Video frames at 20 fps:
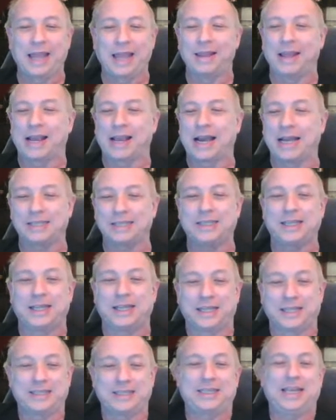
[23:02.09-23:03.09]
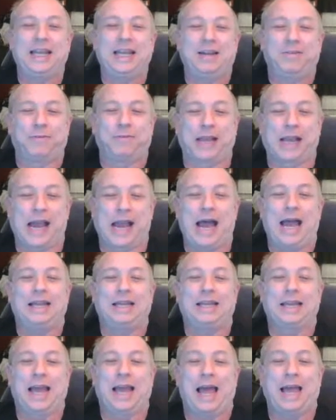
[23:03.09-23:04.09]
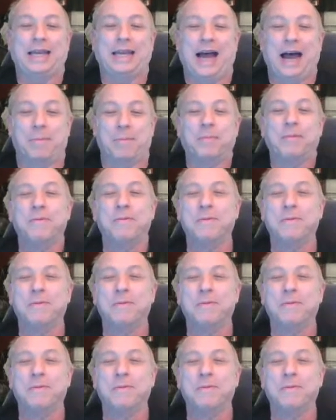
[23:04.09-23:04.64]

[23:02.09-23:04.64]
And it cuts to the scene of the guy tied up.